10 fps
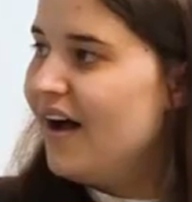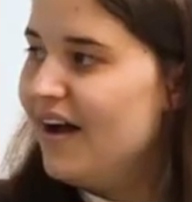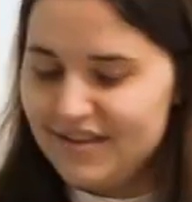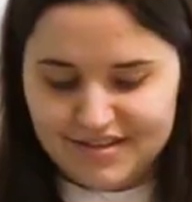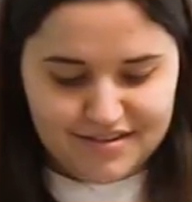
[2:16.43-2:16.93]

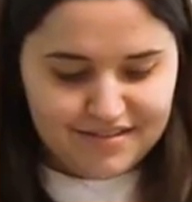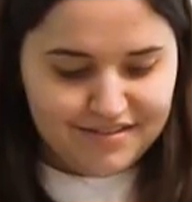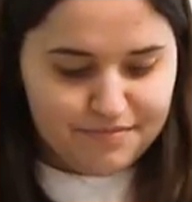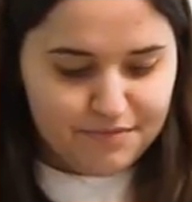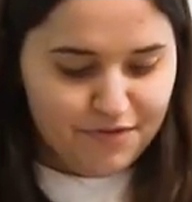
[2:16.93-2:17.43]
Uh,
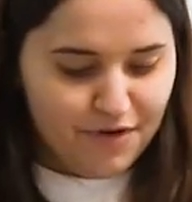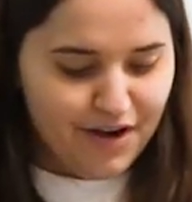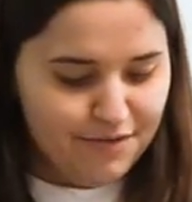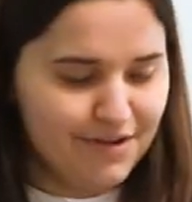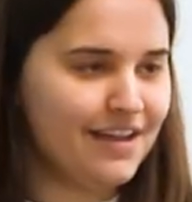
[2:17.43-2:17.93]
before
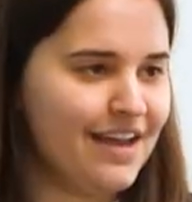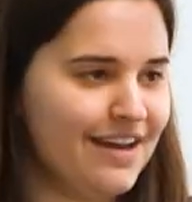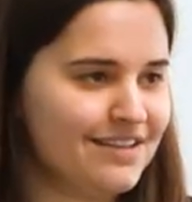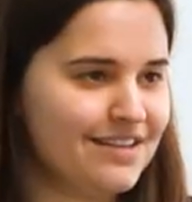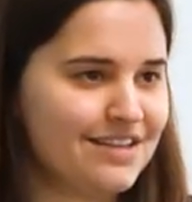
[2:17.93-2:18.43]
I really
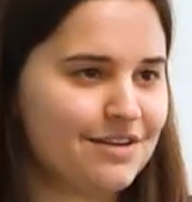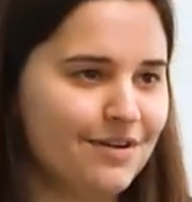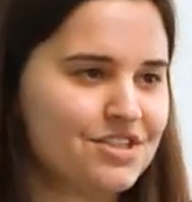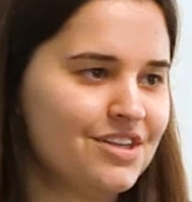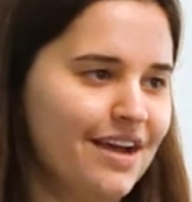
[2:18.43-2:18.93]
get into this
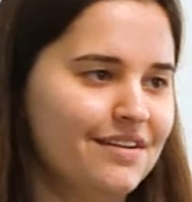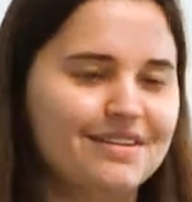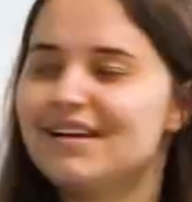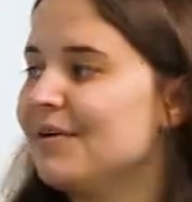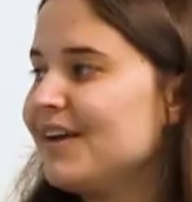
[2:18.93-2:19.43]
question, I
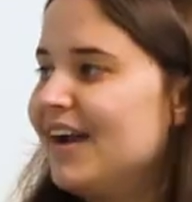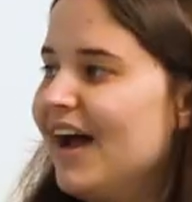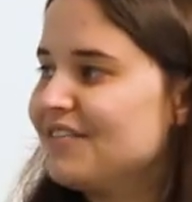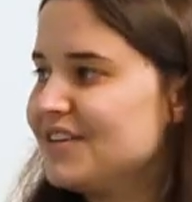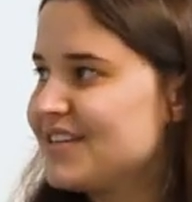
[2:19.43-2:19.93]
think I'm going
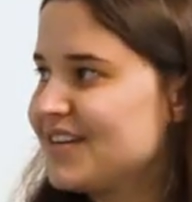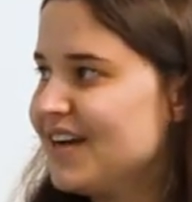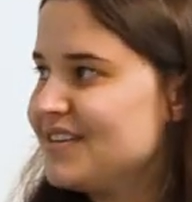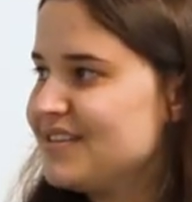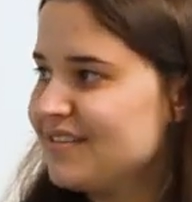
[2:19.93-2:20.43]
to have to
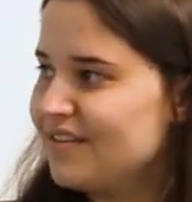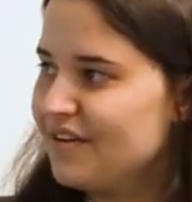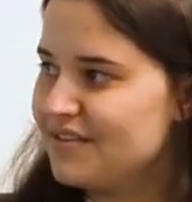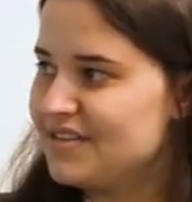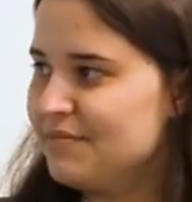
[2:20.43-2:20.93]
discuss
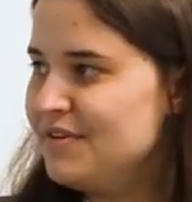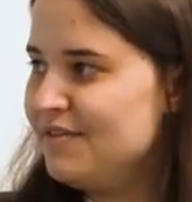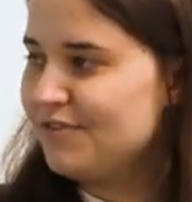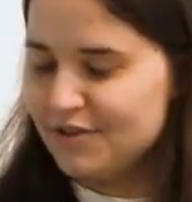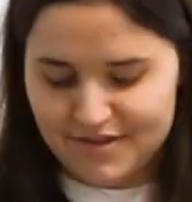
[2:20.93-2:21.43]
some
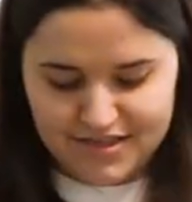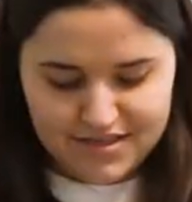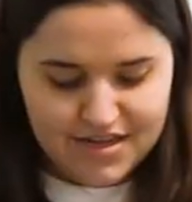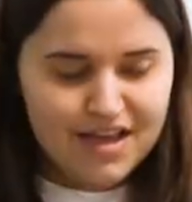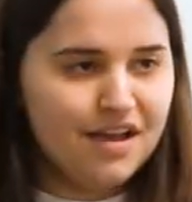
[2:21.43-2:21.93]

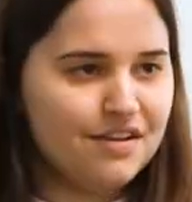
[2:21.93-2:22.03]
influence.